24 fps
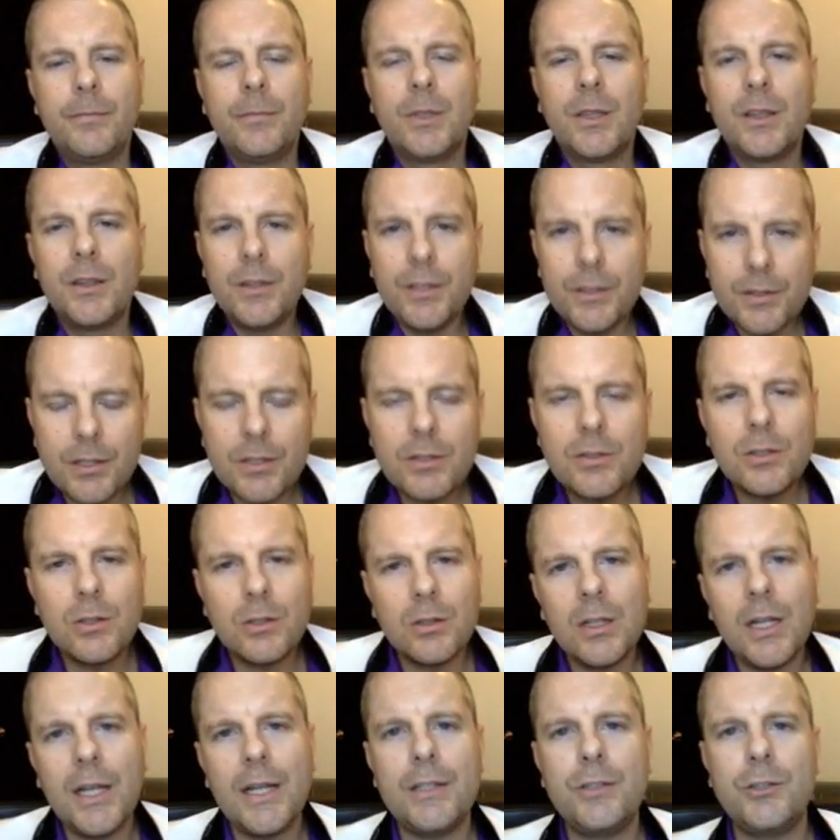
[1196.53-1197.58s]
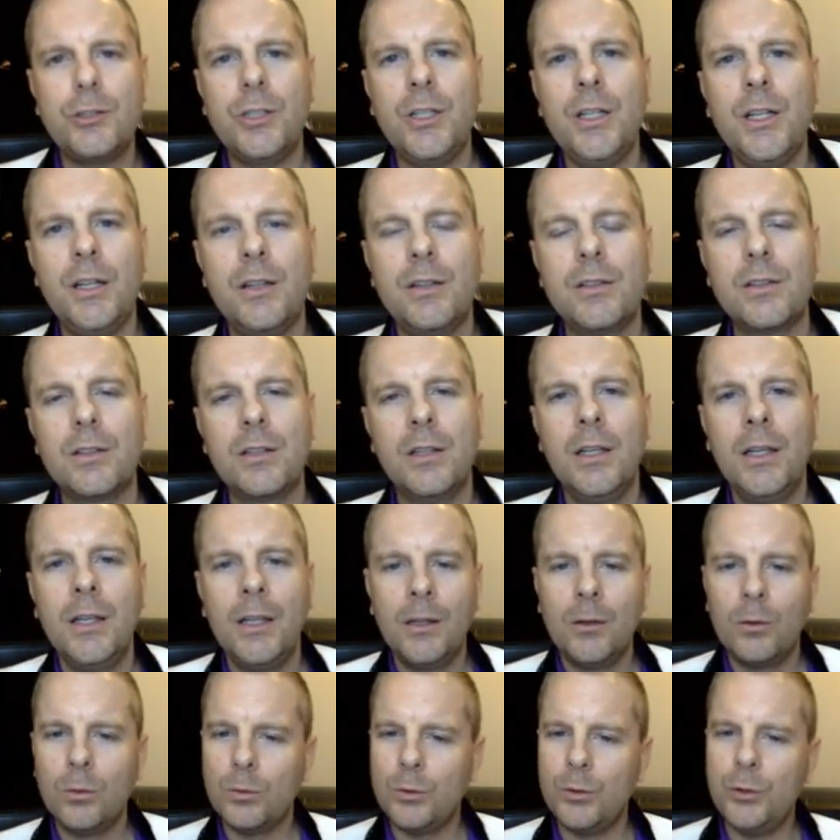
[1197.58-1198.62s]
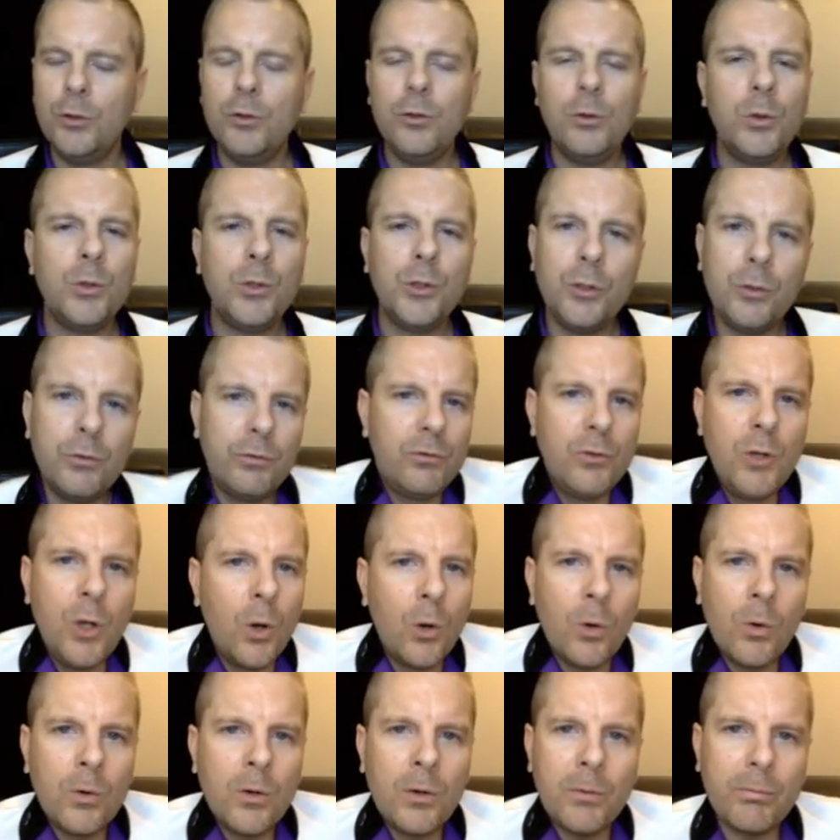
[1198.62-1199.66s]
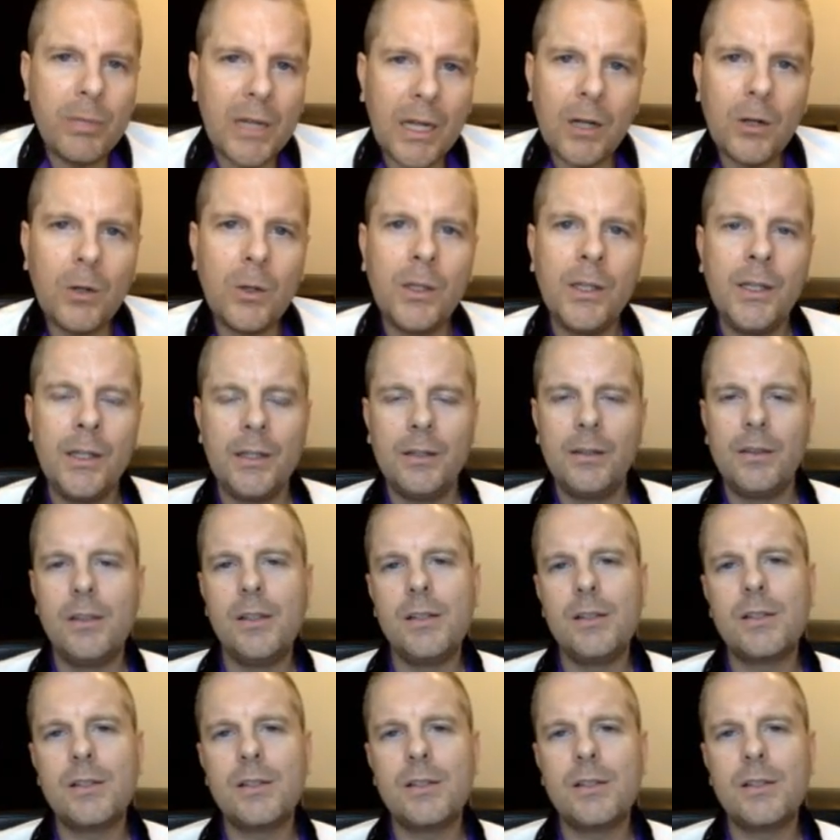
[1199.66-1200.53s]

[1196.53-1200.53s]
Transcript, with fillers: This is your last chance. You, you've known about this